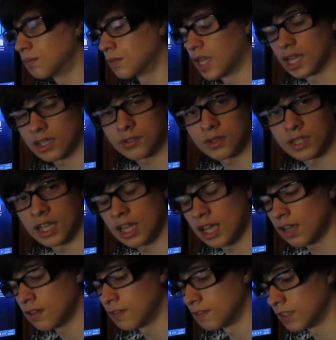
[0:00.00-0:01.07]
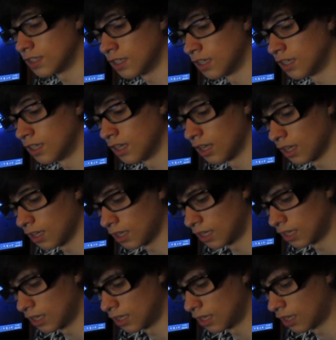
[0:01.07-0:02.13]
Actually I have.
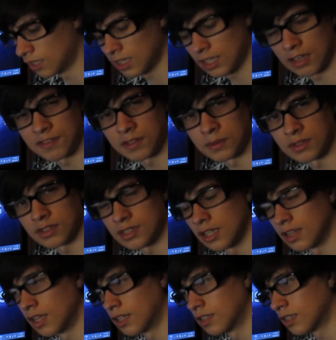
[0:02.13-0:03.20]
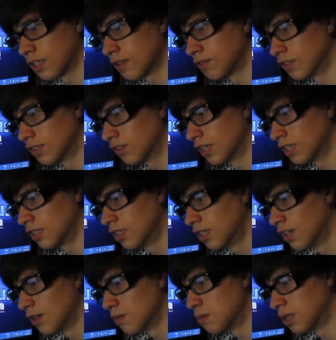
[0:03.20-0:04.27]
I think everyone's said things that they've regretted,
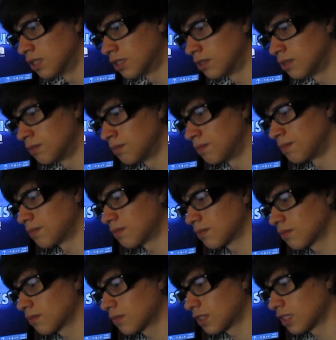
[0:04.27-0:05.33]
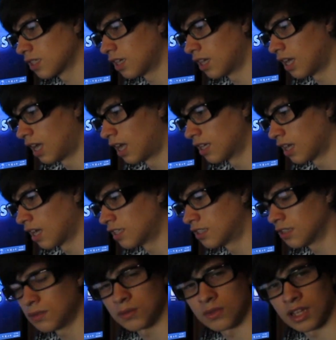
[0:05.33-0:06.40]
but I
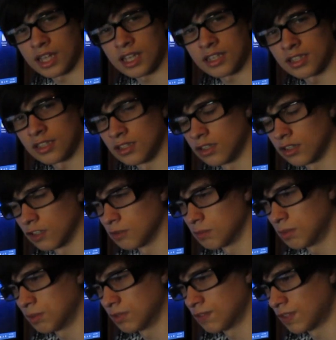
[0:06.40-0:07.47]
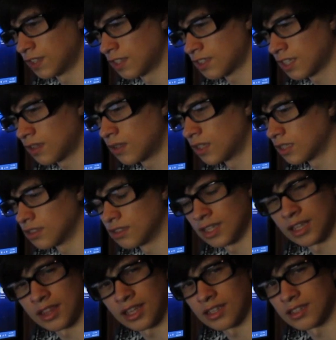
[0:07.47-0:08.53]
don't like to hurt people's feelings. I don't like to
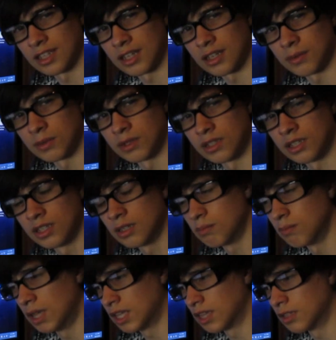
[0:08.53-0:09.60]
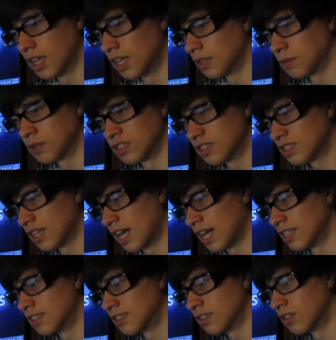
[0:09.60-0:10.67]
say things that would make anyone
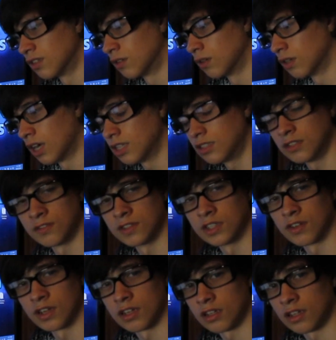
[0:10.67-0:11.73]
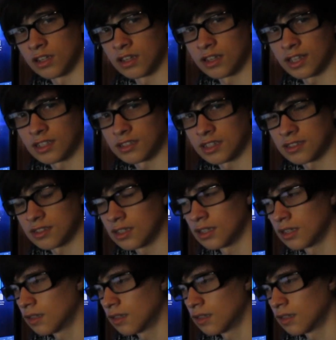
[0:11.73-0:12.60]
sad, so I do regret a lot of the things I say.